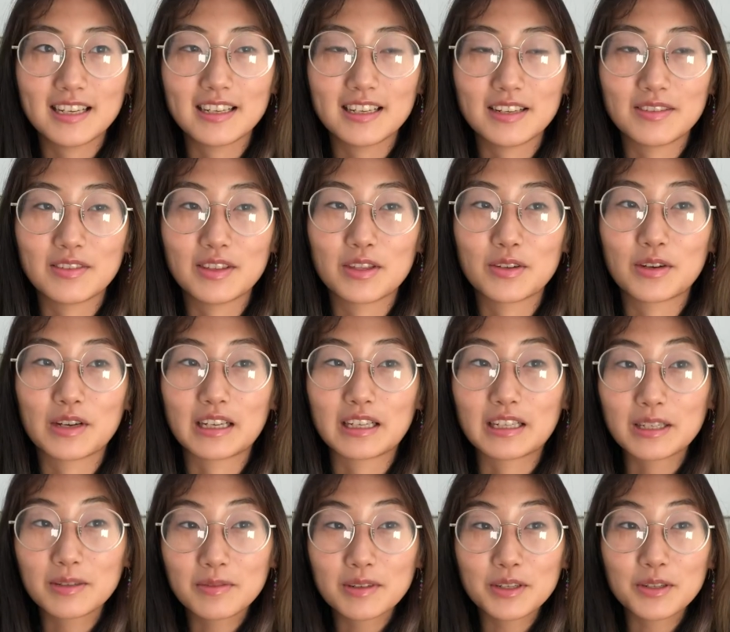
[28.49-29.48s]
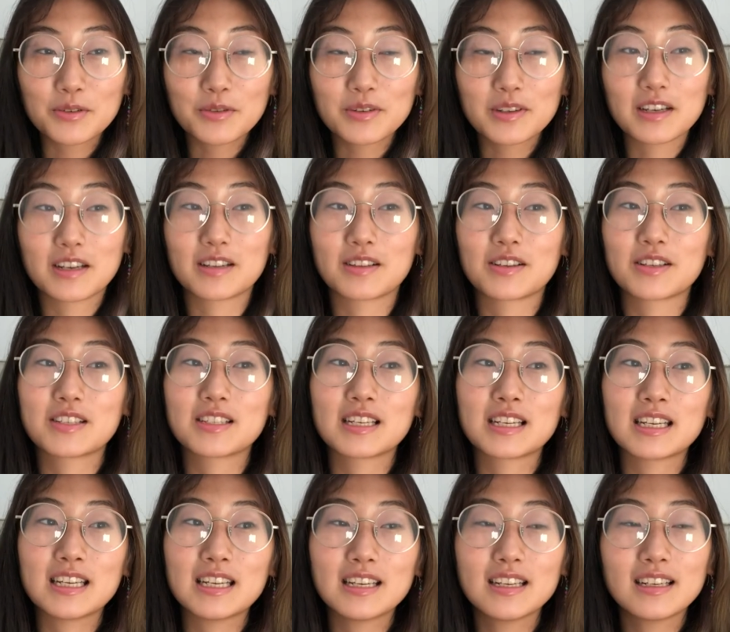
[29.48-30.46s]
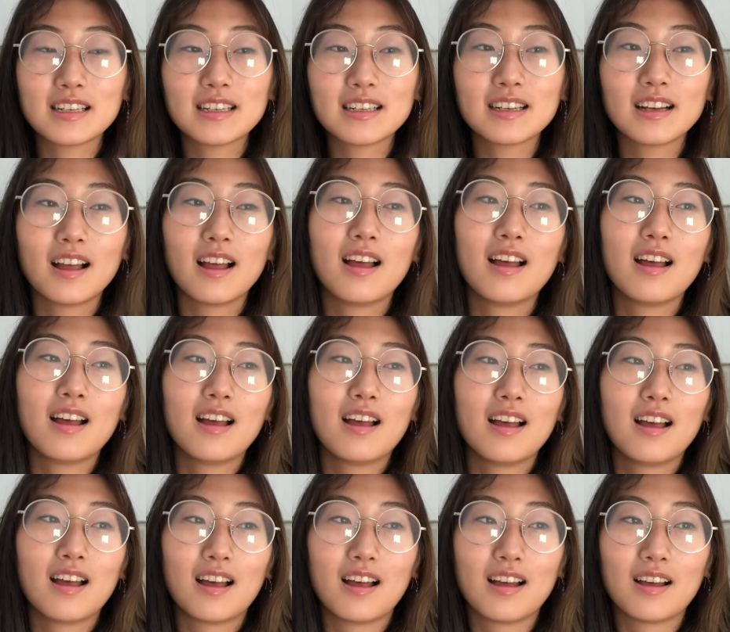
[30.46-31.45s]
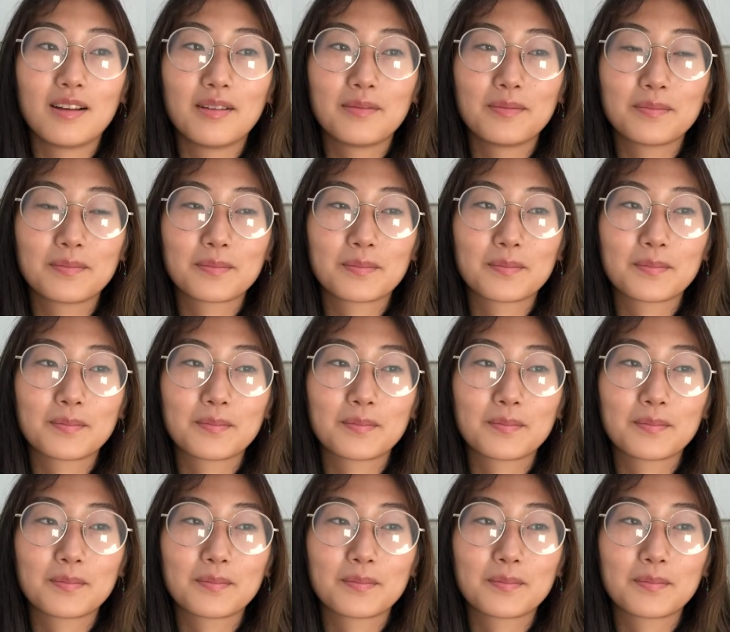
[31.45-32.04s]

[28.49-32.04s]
even though I could be doing other studying um,